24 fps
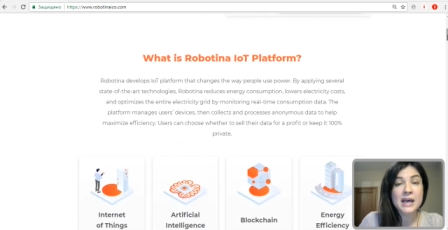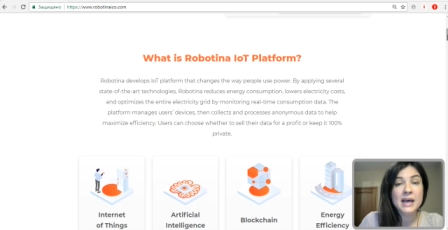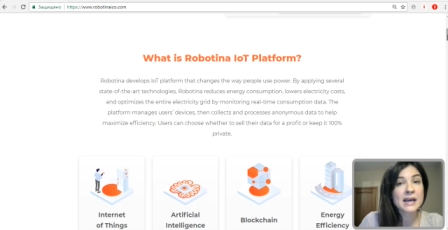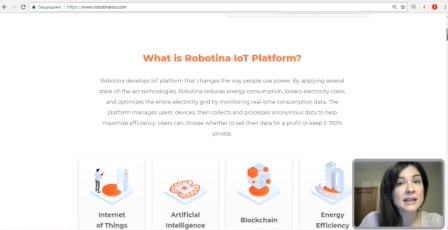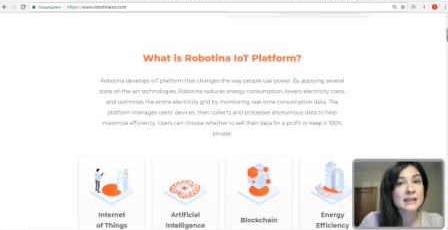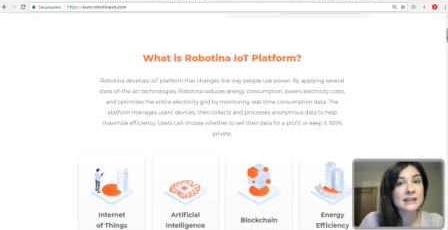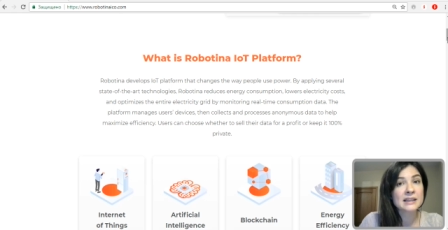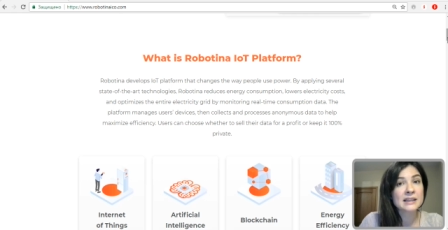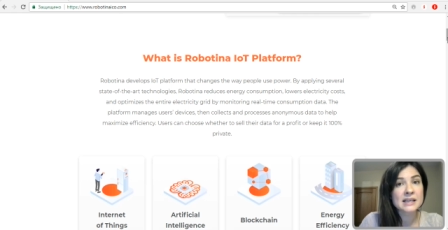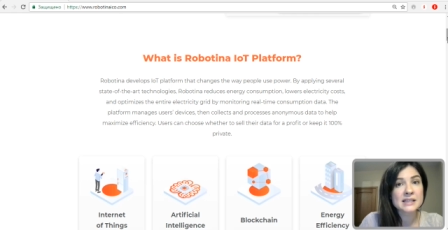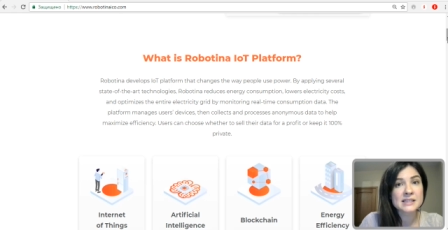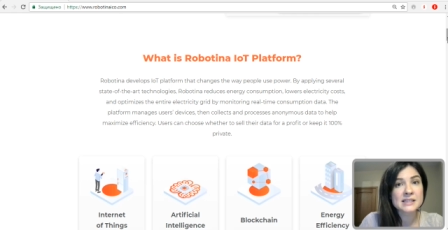
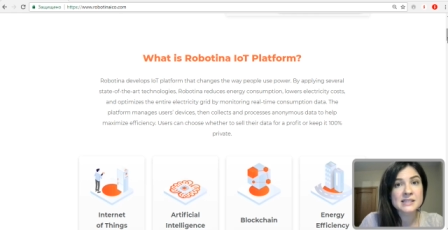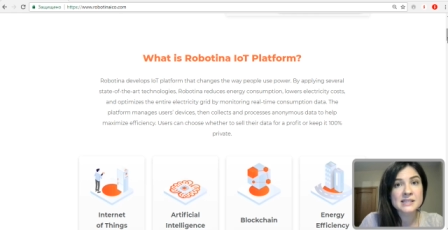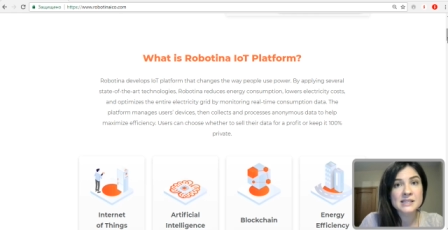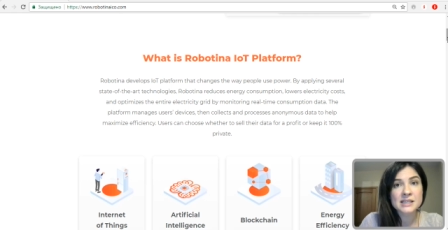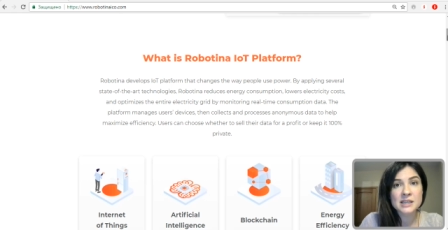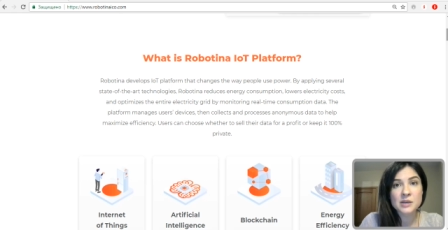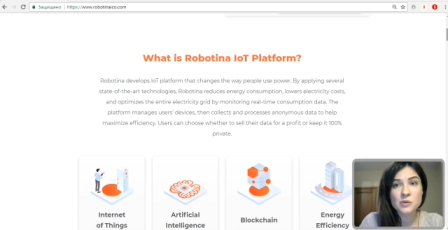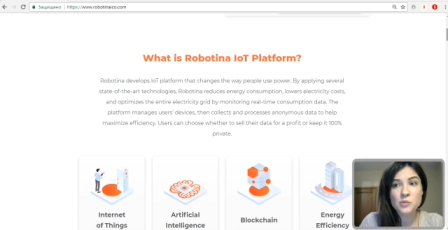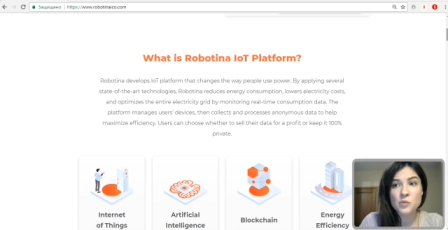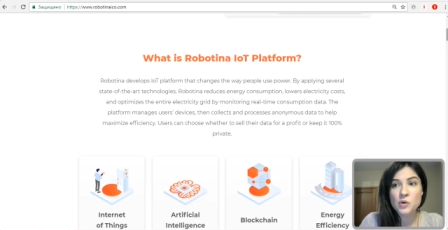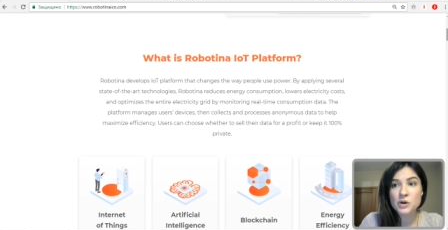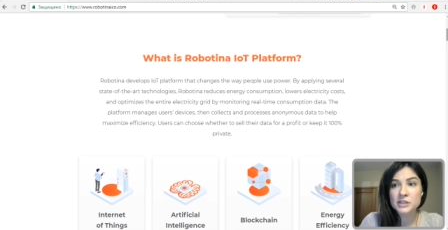and let's
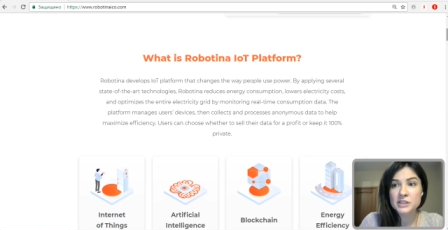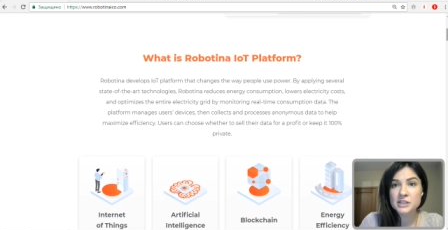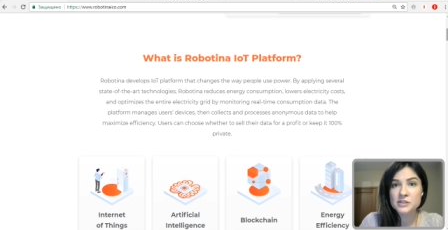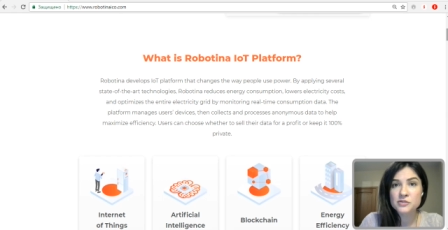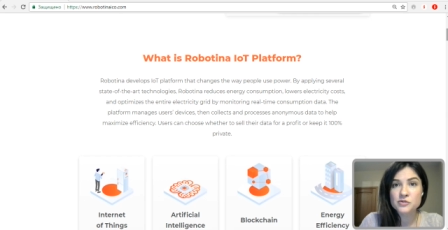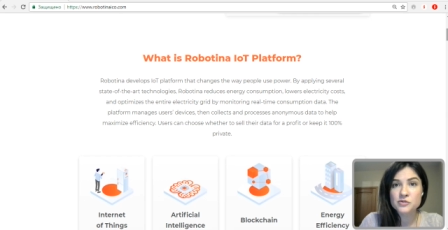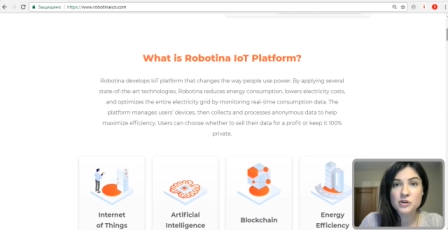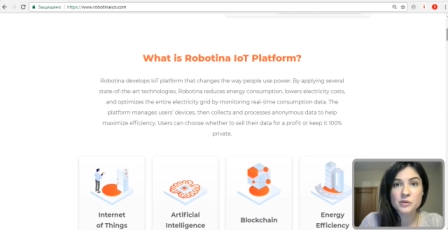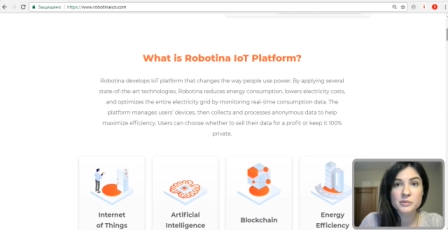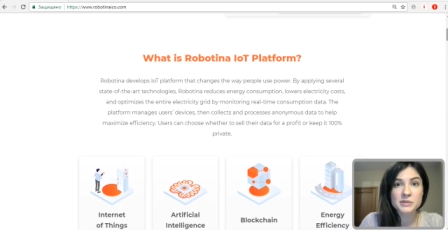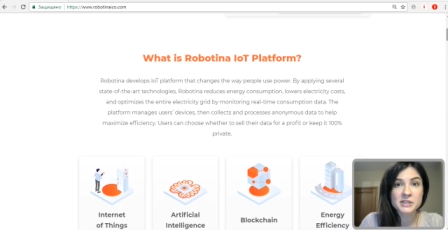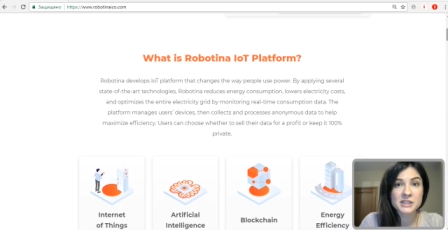see what is
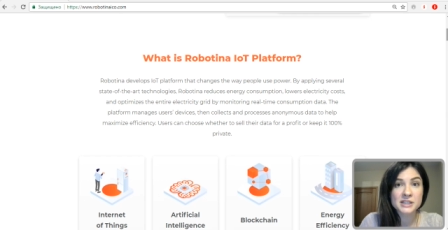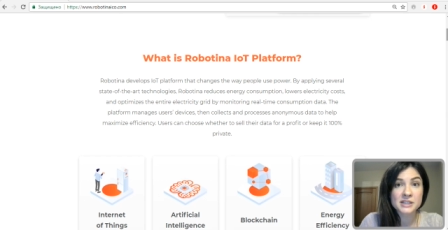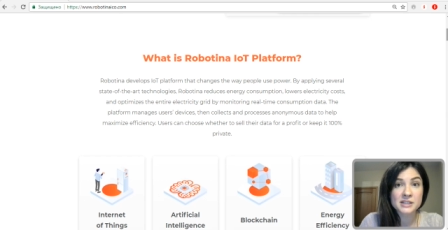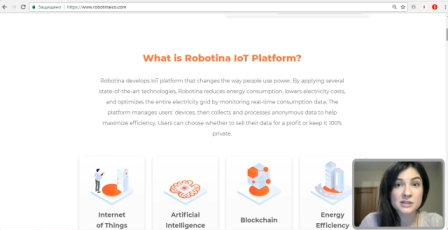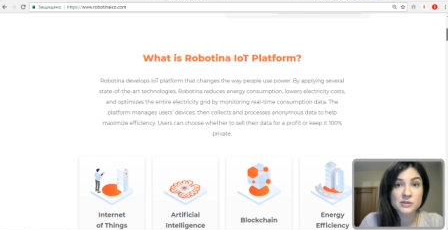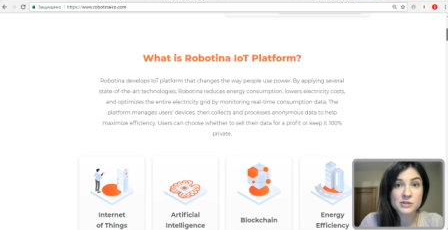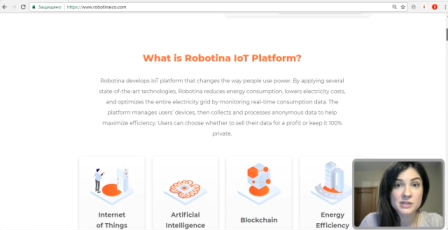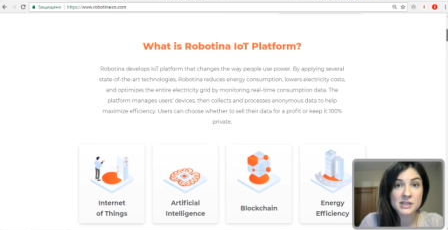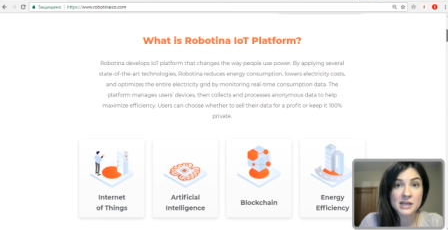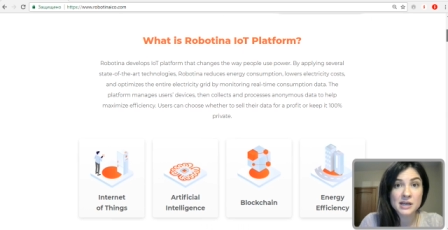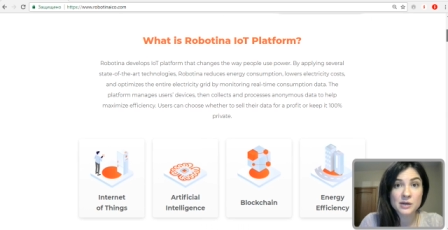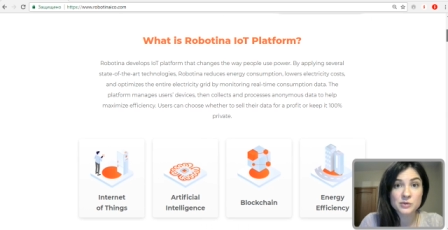
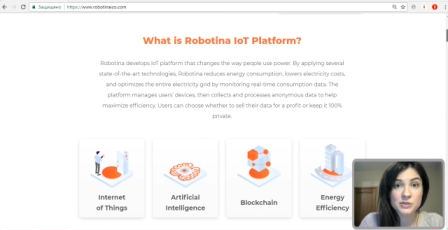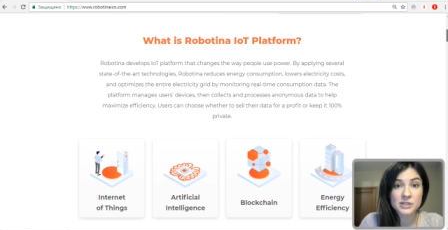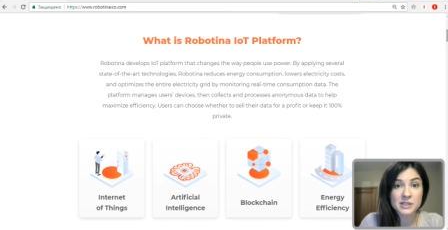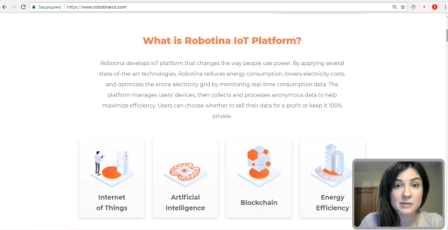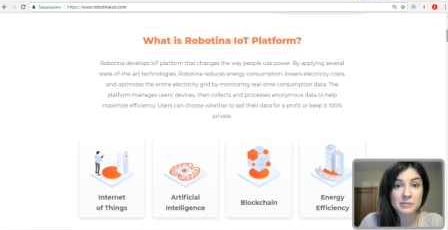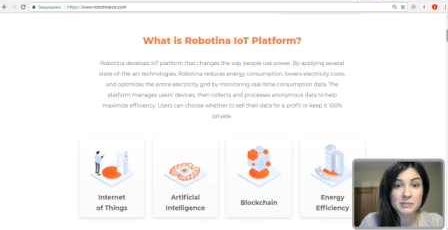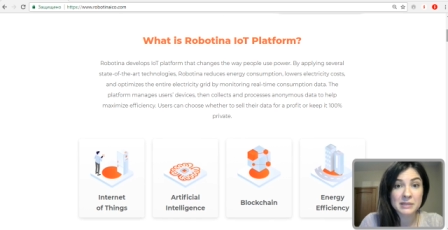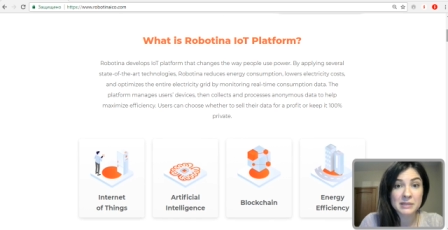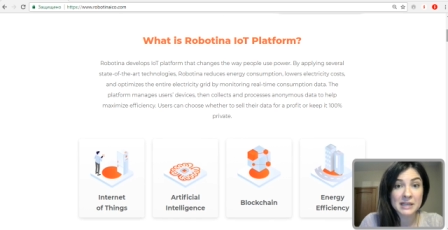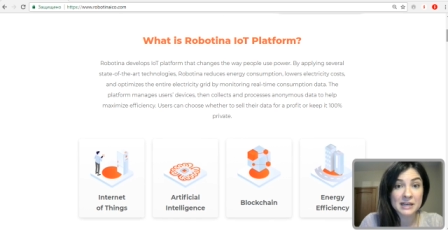Robotina's IoT